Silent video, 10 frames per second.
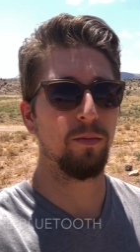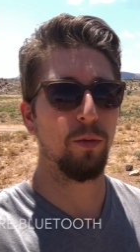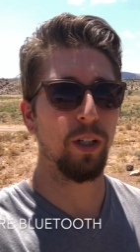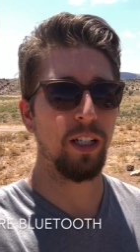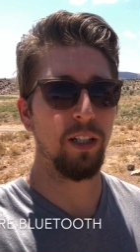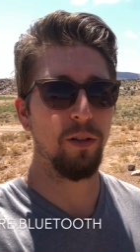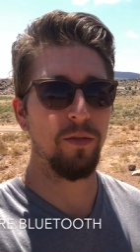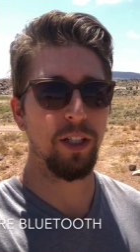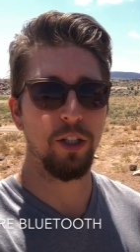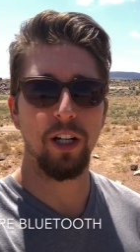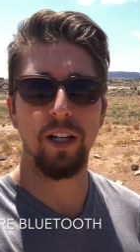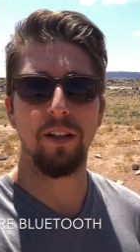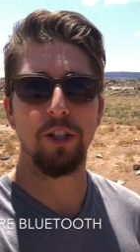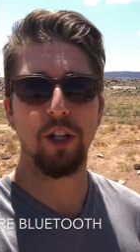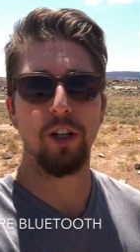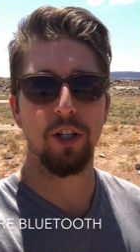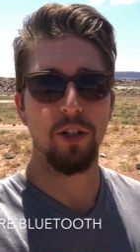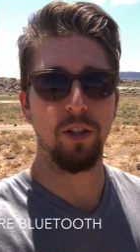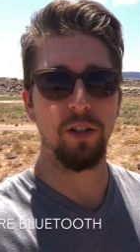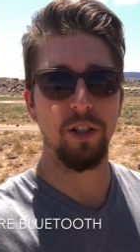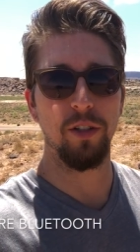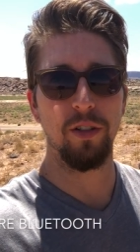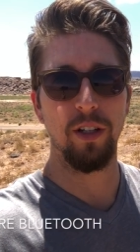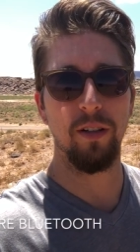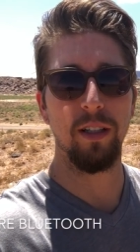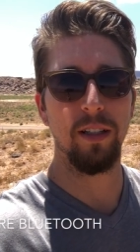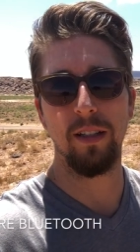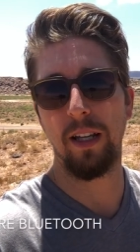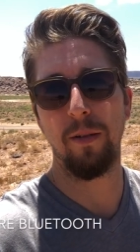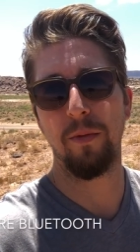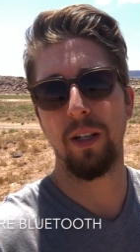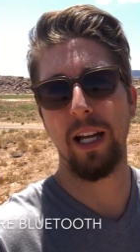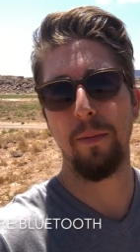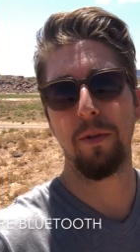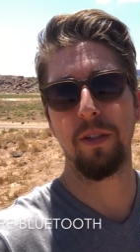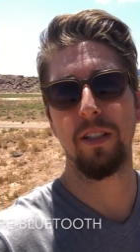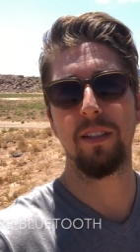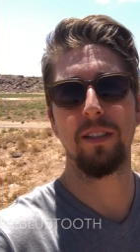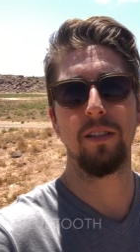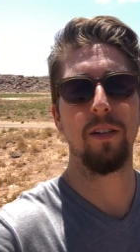we're gonna go with Victron on the charge controller too. So, and, I'm really happy with it so